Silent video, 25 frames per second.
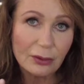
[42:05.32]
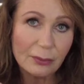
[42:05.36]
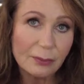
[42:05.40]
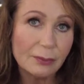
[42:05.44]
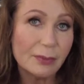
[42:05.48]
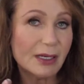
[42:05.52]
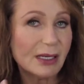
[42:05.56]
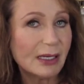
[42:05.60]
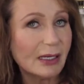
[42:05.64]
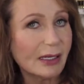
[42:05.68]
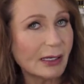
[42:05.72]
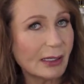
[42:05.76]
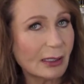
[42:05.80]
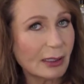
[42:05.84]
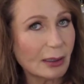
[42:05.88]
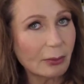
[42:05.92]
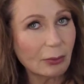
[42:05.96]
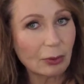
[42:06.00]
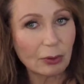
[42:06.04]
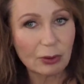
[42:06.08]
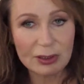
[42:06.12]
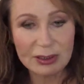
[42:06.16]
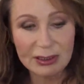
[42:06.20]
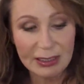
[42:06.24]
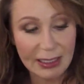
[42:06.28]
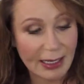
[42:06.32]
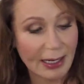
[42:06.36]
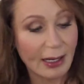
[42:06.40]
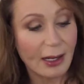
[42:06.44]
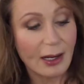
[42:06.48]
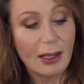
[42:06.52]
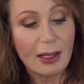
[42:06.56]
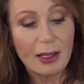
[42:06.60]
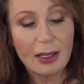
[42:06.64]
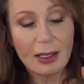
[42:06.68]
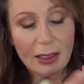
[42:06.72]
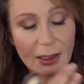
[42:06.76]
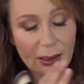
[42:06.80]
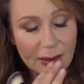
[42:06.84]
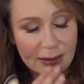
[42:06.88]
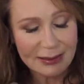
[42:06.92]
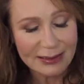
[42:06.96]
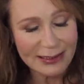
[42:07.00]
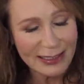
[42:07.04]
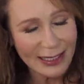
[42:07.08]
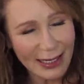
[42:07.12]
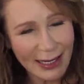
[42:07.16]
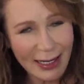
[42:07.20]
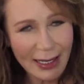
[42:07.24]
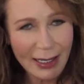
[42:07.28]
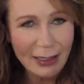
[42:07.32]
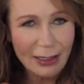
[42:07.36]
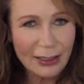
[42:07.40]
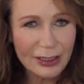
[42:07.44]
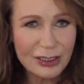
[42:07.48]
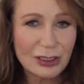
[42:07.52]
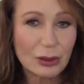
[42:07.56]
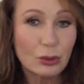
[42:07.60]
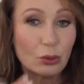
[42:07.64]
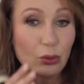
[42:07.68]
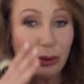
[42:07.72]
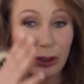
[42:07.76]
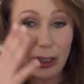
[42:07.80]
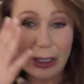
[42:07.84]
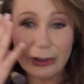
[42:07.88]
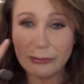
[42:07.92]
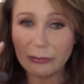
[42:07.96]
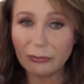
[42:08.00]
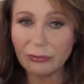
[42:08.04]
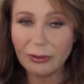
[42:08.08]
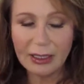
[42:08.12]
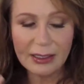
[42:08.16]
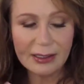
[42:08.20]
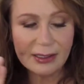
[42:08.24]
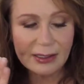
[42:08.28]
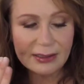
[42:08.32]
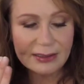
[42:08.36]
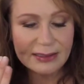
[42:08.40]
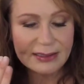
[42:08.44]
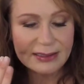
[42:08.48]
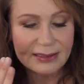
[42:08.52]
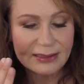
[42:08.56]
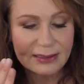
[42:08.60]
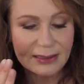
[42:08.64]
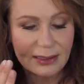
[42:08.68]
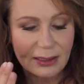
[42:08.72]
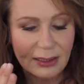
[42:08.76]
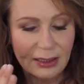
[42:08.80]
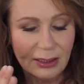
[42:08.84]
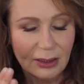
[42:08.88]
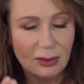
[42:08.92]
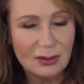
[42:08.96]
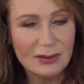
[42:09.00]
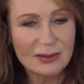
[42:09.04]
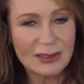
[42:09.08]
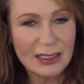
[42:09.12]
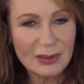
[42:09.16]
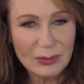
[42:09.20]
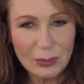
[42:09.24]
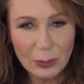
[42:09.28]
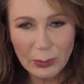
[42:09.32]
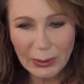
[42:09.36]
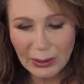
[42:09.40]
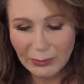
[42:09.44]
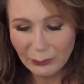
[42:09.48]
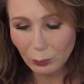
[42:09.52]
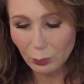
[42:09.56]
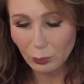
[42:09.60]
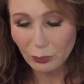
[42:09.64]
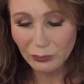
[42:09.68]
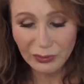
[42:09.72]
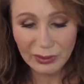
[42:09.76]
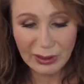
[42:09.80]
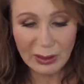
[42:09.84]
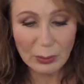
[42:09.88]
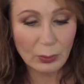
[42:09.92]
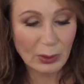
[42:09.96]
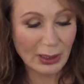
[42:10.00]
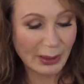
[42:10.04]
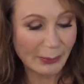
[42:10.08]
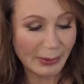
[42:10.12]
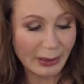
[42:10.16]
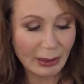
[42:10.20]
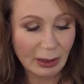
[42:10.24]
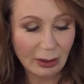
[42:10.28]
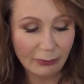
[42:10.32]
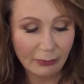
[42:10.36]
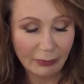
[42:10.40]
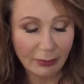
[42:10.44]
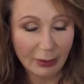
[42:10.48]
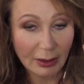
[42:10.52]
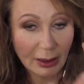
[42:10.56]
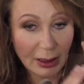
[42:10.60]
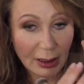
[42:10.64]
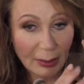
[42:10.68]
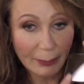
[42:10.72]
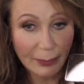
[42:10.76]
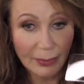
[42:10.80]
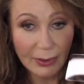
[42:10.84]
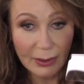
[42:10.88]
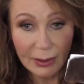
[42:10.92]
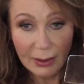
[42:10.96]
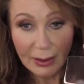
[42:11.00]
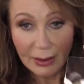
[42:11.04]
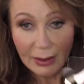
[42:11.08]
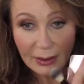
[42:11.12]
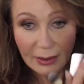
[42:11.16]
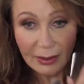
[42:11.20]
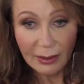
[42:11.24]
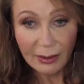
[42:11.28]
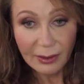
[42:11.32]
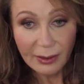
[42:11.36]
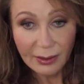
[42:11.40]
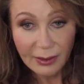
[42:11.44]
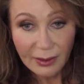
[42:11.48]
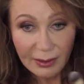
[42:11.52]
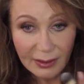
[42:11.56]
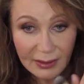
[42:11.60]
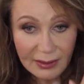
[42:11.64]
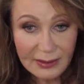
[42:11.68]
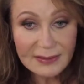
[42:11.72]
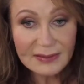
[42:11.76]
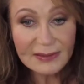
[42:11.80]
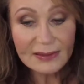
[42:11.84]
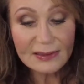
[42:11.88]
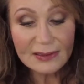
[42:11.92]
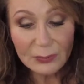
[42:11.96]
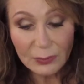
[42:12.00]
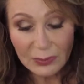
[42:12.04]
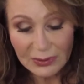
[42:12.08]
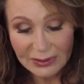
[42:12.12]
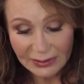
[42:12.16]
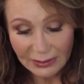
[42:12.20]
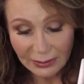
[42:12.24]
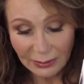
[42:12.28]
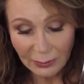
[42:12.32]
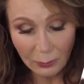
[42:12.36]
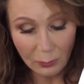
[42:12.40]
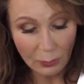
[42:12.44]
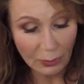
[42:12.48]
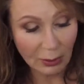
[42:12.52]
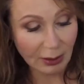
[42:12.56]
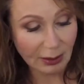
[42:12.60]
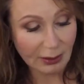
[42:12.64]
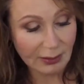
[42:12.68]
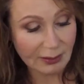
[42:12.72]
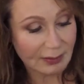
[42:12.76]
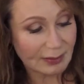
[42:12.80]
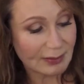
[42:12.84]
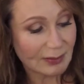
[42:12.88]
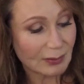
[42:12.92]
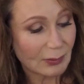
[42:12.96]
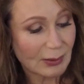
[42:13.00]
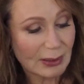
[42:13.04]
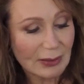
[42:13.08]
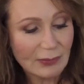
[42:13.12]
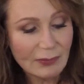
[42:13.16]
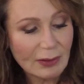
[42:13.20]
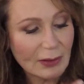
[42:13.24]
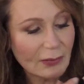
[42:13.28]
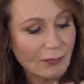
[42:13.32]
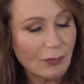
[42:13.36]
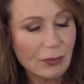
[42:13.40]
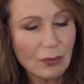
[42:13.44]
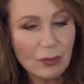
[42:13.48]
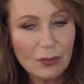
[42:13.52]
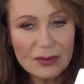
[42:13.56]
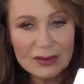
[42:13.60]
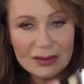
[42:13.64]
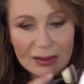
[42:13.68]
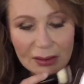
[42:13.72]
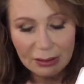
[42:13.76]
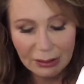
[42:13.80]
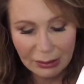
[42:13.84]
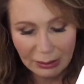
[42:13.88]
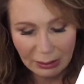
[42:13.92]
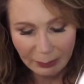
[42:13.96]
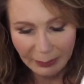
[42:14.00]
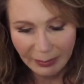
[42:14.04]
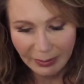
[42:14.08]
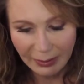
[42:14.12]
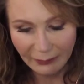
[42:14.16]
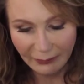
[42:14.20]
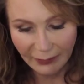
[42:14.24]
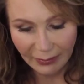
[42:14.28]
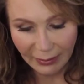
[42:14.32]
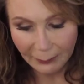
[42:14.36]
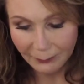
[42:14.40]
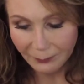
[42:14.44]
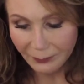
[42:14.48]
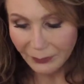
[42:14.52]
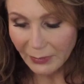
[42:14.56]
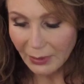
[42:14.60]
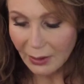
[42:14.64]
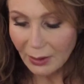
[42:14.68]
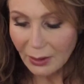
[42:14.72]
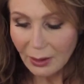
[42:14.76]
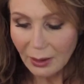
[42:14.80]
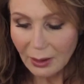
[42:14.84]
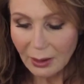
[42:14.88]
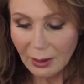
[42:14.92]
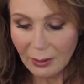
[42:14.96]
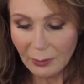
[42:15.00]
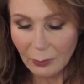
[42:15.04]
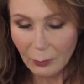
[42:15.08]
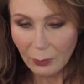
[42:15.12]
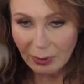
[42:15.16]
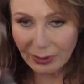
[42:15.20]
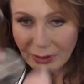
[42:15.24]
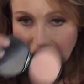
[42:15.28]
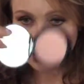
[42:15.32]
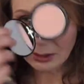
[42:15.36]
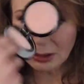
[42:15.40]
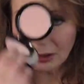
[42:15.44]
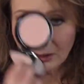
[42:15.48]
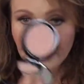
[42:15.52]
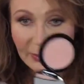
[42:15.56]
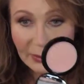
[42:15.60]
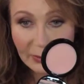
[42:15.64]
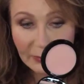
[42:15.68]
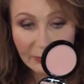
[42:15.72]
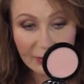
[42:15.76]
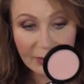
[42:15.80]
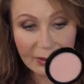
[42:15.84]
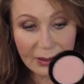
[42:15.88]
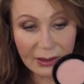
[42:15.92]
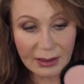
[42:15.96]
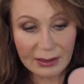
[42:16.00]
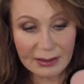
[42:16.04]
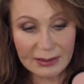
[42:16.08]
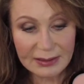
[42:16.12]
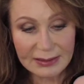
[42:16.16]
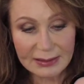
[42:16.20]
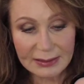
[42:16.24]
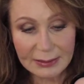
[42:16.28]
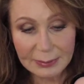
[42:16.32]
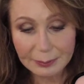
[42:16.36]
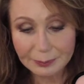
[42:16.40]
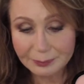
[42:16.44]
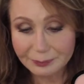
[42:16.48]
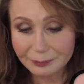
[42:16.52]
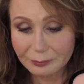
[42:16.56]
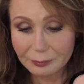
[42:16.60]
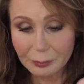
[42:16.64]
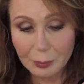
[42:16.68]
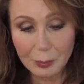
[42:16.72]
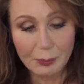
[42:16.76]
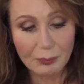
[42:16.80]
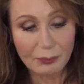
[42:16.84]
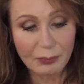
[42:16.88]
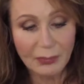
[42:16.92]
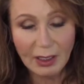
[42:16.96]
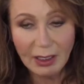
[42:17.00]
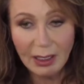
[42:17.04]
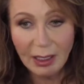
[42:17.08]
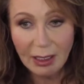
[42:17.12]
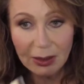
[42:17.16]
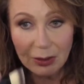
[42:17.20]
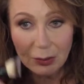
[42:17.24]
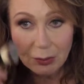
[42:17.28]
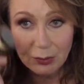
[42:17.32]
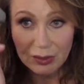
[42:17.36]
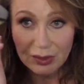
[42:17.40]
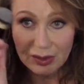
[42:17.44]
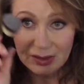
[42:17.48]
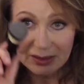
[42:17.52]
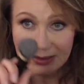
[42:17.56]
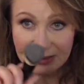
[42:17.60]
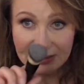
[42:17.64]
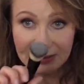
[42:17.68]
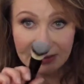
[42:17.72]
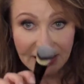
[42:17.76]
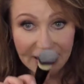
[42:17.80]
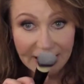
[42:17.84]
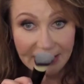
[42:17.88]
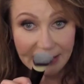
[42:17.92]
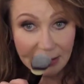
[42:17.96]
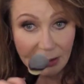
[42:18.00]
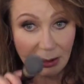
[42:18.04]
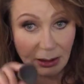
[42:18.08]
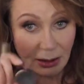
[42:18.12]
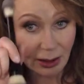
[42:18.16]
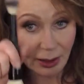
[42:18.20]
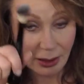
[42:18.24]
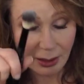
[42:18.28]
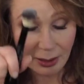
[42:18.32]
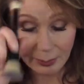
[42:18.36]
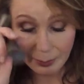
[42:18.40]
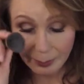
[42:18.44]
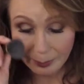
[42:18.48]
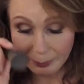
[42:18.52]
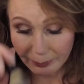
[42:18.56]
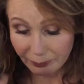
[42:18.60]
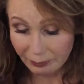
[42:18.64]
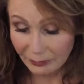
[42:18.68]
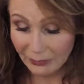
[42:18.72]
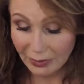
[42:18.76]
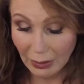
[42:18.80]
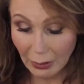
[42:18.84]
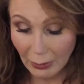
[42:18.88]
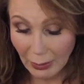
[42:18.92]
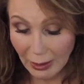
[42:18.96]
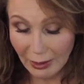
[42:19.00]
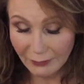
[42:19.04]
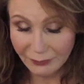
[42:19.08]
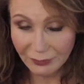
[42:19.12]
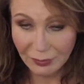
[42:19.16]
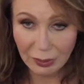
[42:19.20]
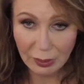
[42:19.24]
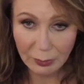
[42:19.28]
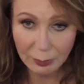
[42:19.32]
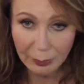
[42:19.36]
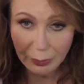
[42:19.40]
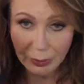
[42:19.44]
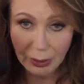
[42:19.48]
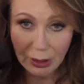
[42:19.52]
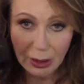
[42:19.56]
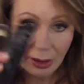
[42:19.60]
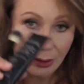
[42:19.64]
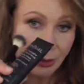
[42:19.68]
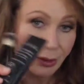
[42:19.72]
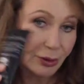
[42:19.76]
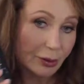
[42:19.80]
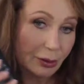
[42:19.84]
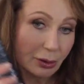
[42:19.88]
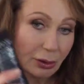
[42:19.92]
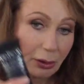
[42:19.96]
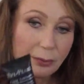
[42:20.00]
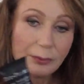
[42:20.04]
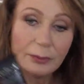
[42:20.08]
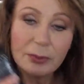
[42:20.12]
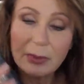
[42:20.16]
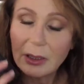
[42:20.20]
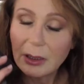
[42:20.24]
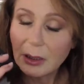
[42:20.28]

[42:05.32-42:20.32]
a medium or tannish or you have redness, because that's what we really want to be covering up. This is what's going to work. So even if you use a little bit of it with a little bit of this, and you just take the, you know, after you put on your